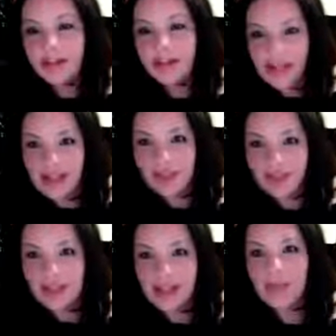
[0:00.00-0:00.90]
It's
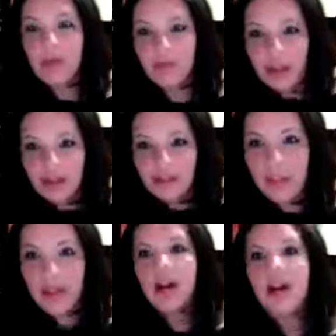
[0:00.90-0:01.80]
really preventative
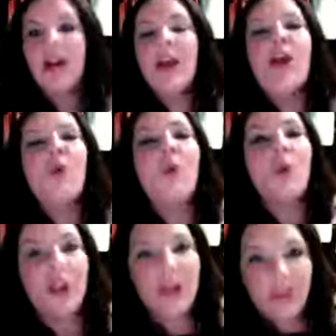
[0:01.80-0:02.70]
care,
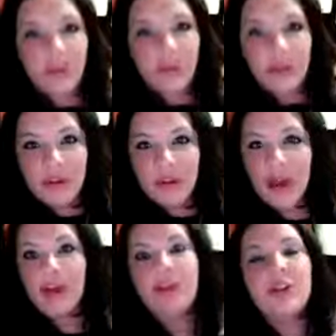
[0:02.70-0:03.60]
working with your
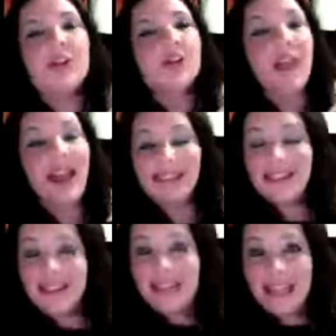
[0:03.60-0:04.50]
doctors as a
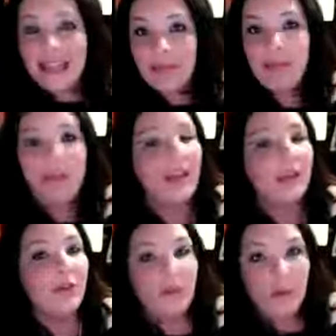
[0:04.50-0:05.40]
team, being
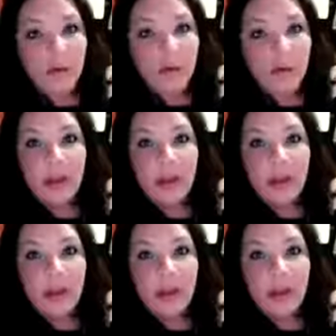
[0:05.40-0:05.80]
informed.